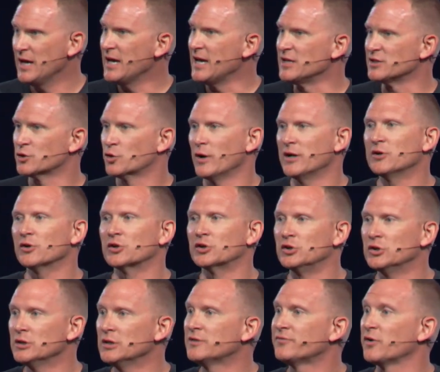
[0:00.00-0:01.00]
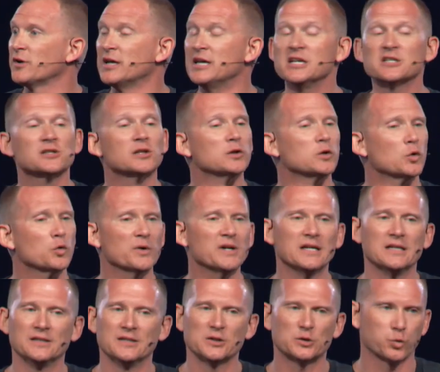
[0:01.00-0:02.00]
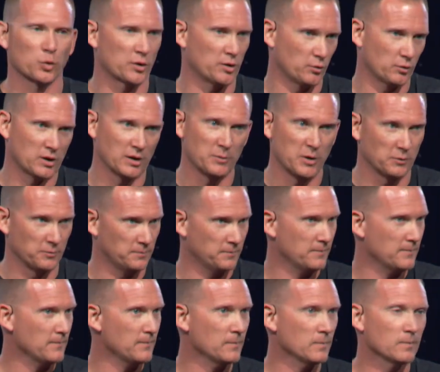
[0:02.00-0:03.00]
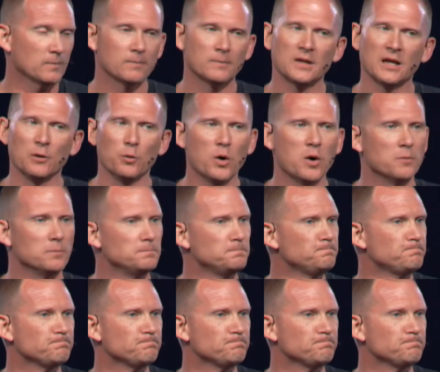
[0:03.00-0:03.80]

his greater good for his glory in this world. Come on. He won't.